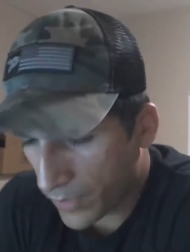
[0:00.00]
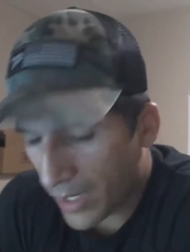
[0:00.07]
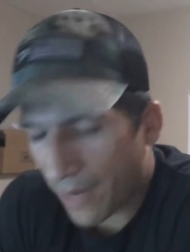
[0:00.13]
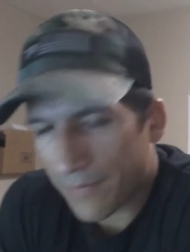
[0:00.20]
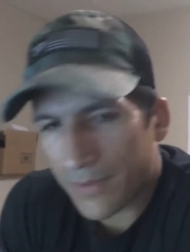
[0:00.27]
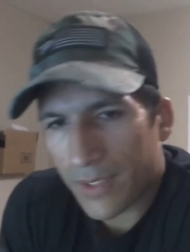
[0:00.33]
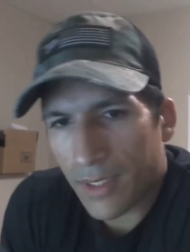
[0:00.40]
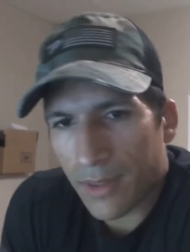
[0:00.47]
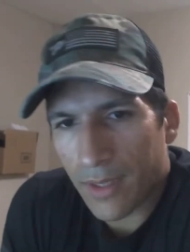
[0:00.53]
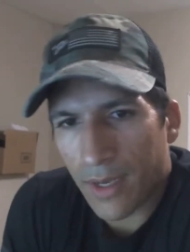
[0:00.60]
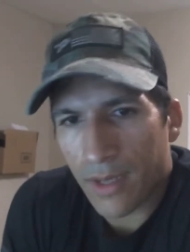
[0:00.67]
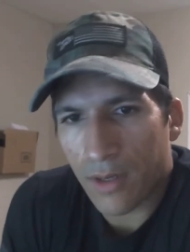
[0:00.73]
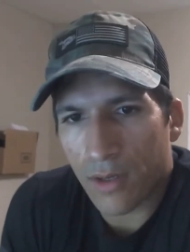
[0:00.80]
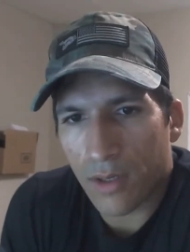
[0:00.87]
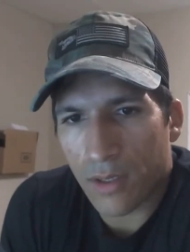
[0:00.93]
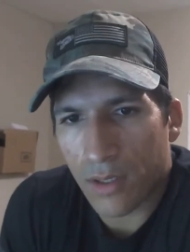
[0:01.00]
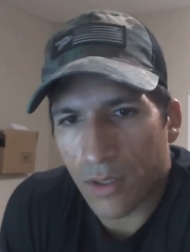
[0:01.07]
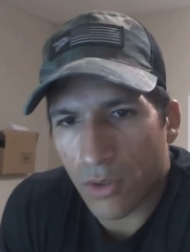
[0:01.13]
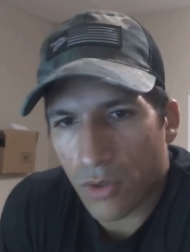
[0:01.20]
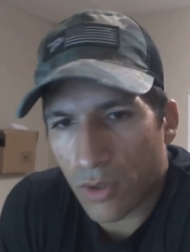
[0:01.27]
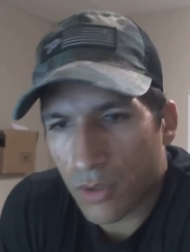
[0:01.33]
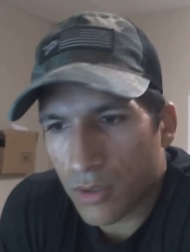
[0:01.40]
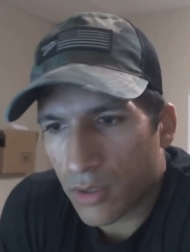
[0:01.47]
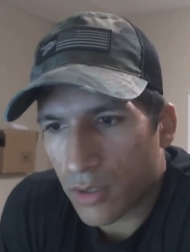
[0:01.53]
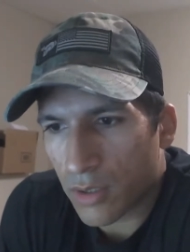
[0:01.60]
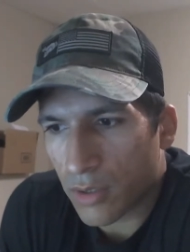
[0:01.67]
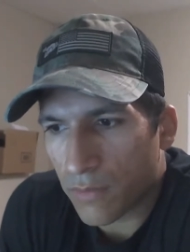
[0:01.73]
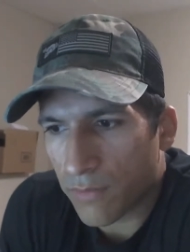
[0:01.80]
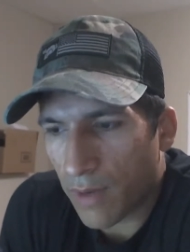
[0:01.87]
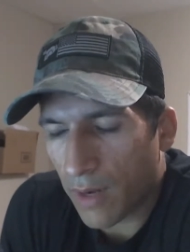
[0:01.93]
I've seen that on an
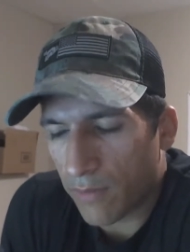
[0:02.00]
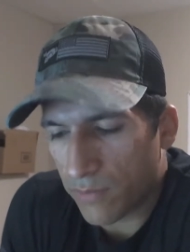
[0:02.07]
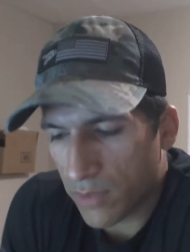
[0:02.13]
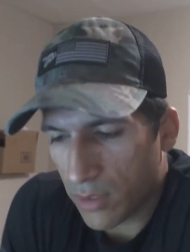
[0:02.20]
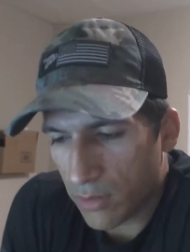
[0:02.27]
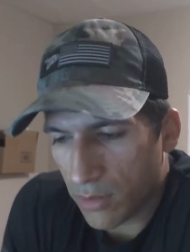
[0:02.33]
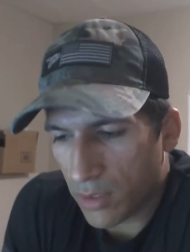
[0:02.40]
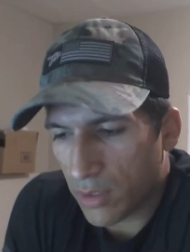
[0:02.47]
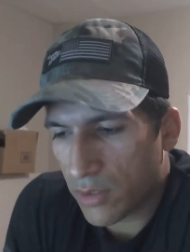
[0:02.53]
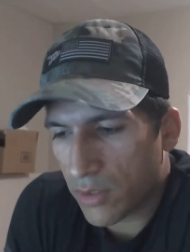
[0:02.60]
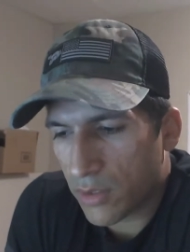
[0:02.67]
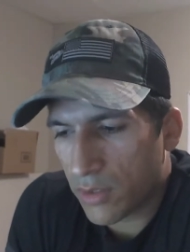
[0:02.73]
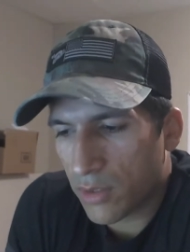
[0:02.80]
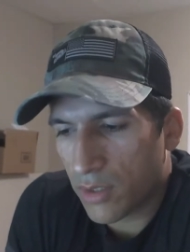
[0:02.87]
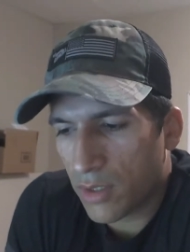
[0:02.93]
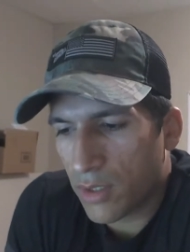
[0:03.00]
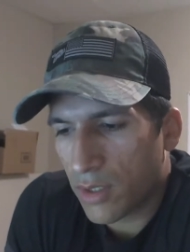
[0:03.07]
older 5 Series.